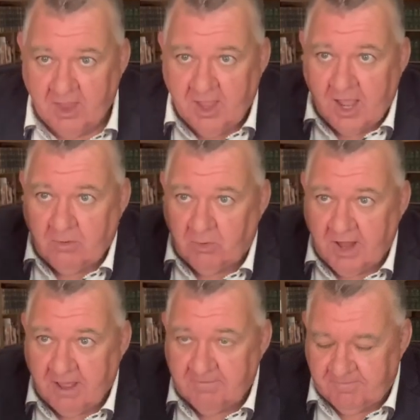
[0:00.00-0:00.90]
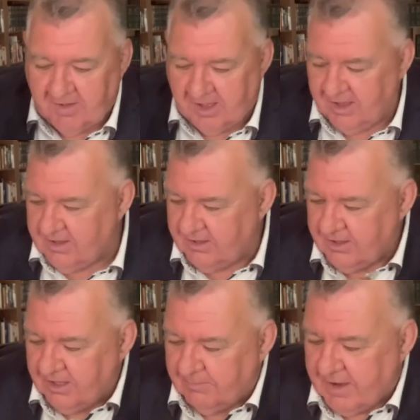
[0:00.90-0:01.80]
and we'll have
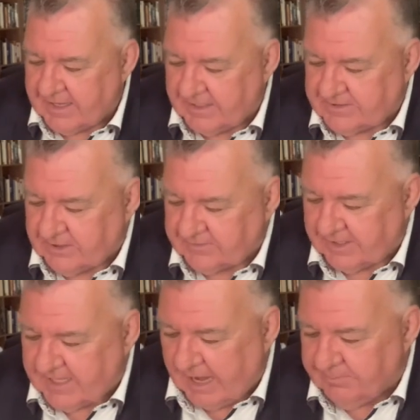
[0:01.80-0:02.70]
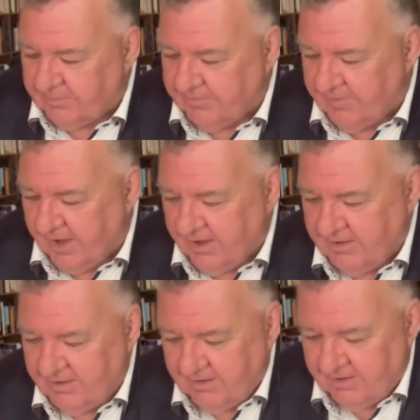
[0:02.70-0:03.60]
make ourselves a cup of
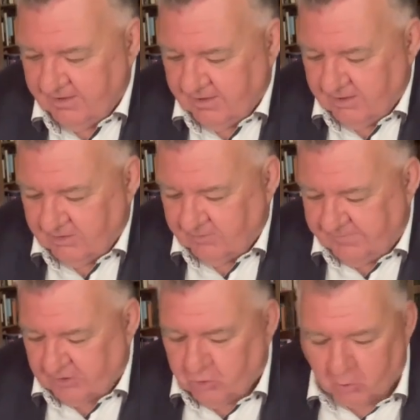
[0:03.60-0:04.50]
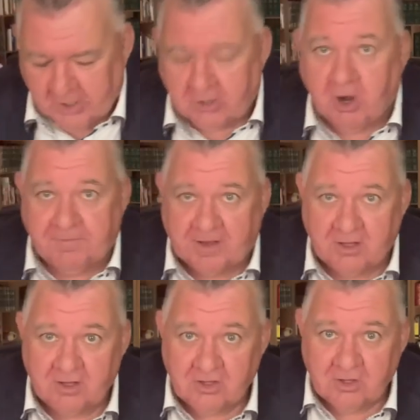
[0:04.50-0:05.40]
Vittoria coffee,
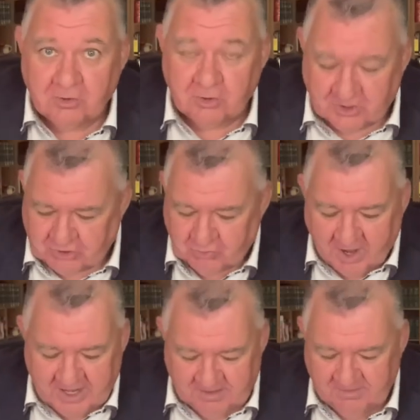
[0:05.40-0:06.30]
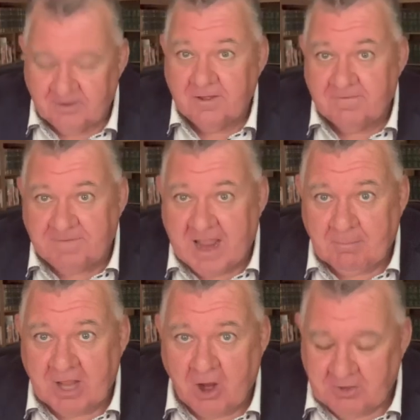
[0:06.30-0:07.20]
good Australian
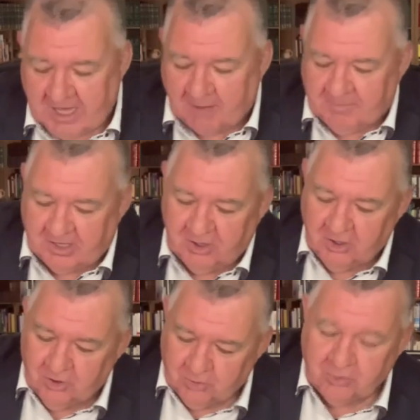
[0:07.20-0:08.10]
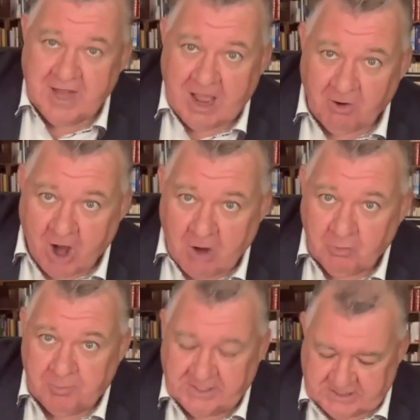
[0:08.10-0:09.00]
family-owned company who now I
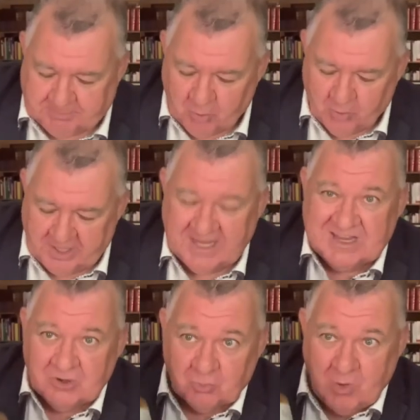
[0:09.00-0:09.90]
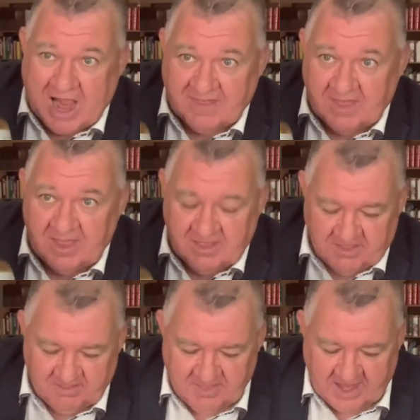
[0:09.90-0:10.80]
will be supporting rather
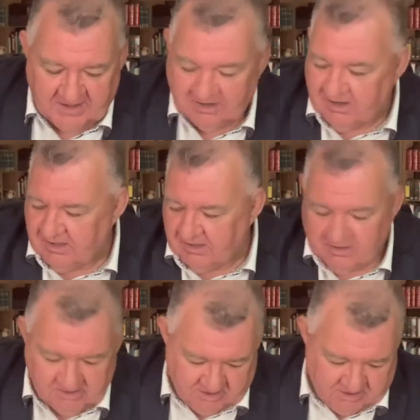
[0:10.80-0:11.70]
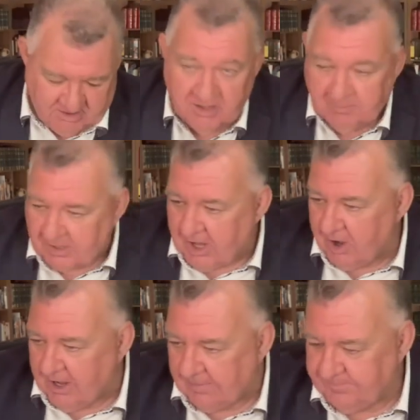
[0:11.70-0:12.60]
than Moccona.